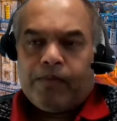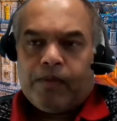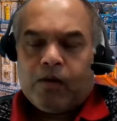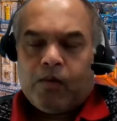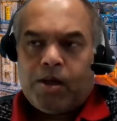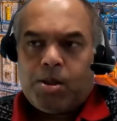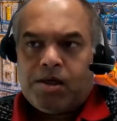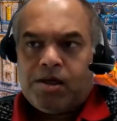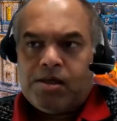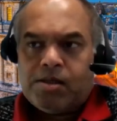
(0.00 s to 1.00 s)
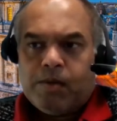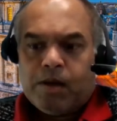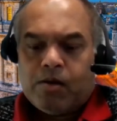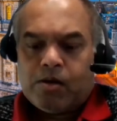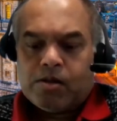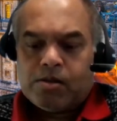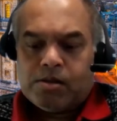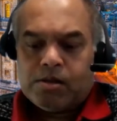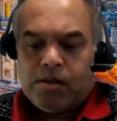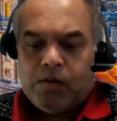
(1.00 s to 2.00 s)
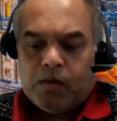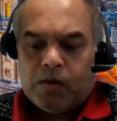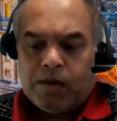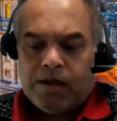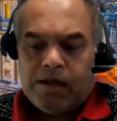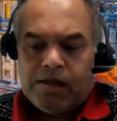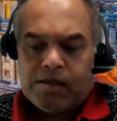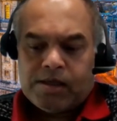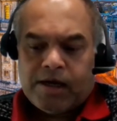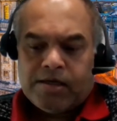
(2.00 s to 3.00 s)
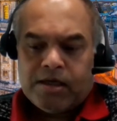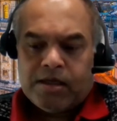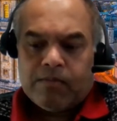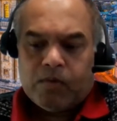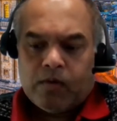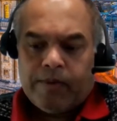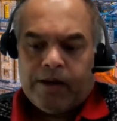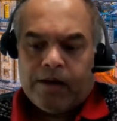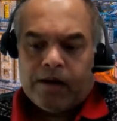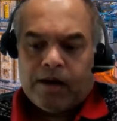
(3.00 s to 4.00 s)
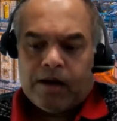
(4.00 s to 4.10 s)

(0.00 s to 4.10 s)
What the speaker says: the question is, because your insights at the moment